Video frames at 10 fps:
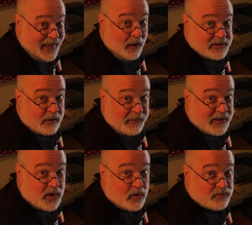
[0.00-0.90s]
that was the
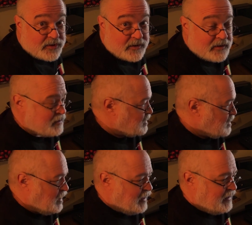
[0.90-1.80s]
big news.
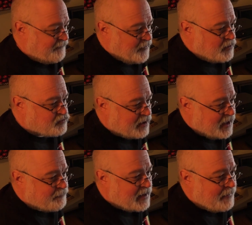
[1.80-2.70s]
The phone's
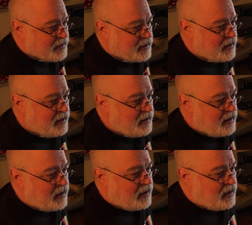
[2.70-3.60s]
ringing, but I'm going
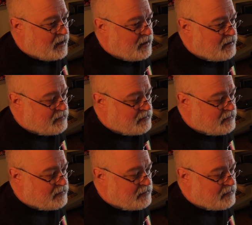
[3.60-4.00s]
to...